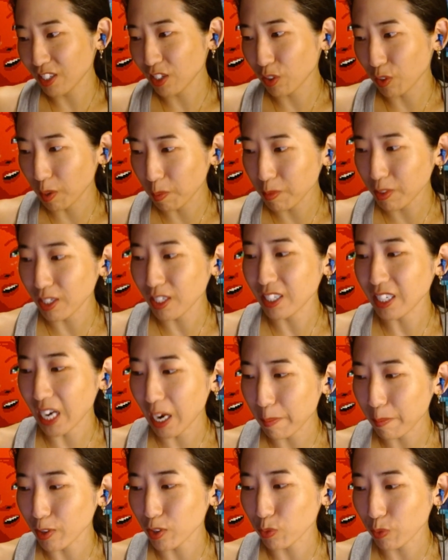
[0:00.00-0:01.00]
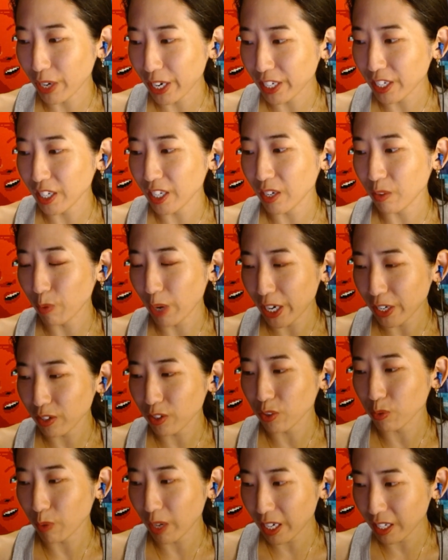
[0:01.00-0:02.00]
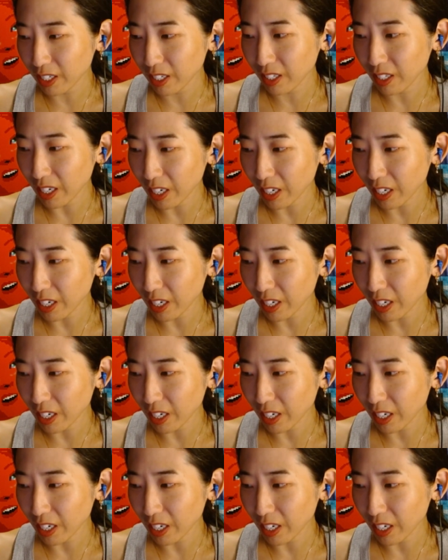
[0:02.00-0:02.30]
Crimson Diamond's Raiders rating.